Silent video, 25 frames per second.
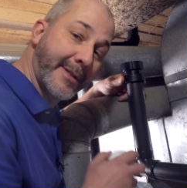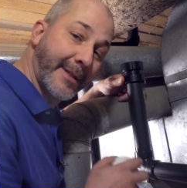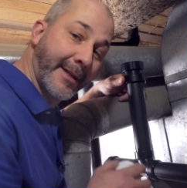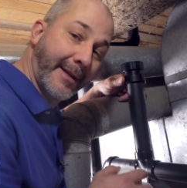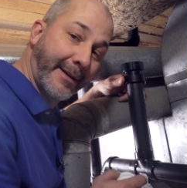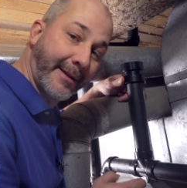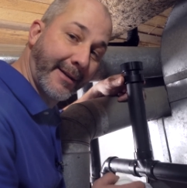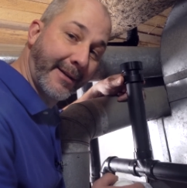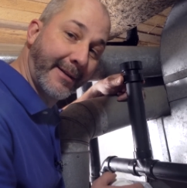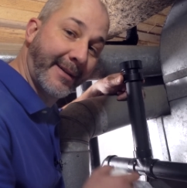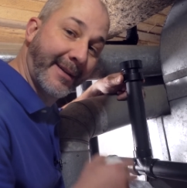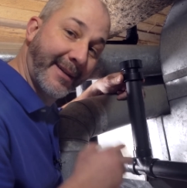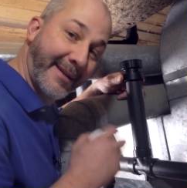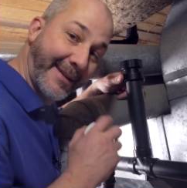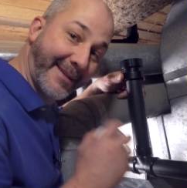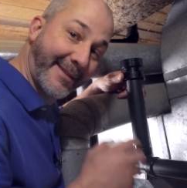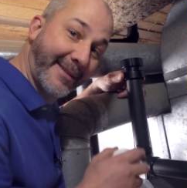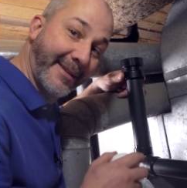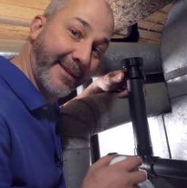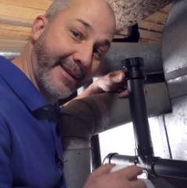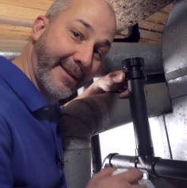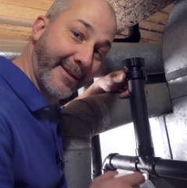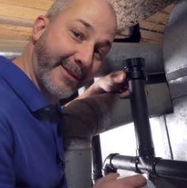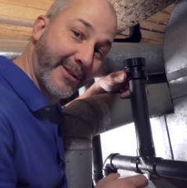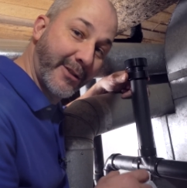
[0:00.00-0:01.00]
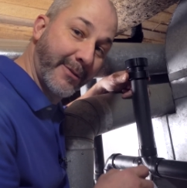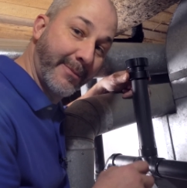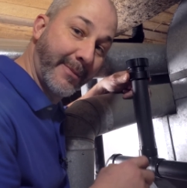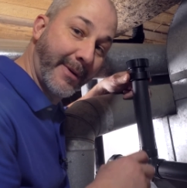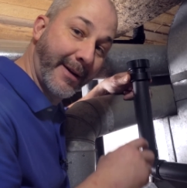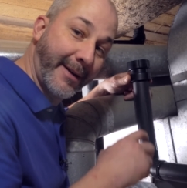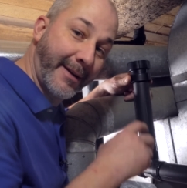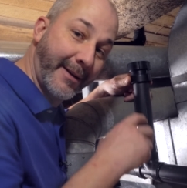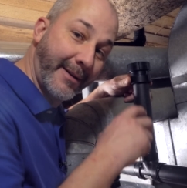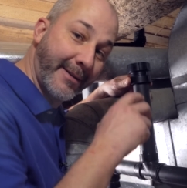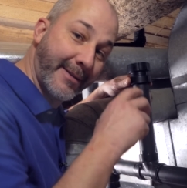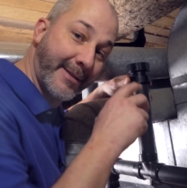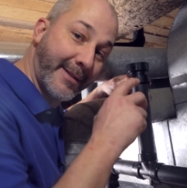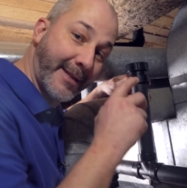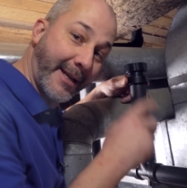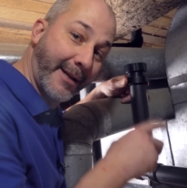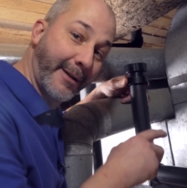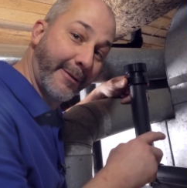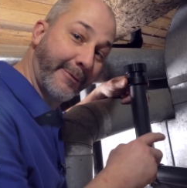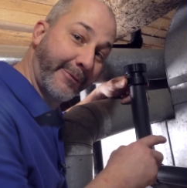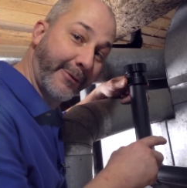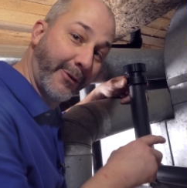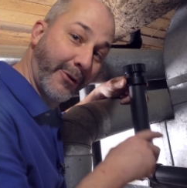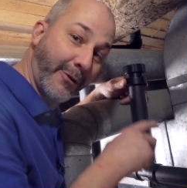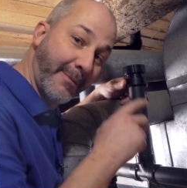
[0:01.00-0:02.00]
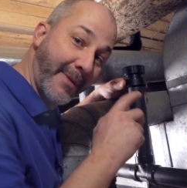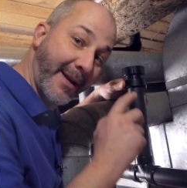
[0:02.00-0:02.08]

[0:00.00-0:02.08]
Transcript: sink and connecting it to my Saniflo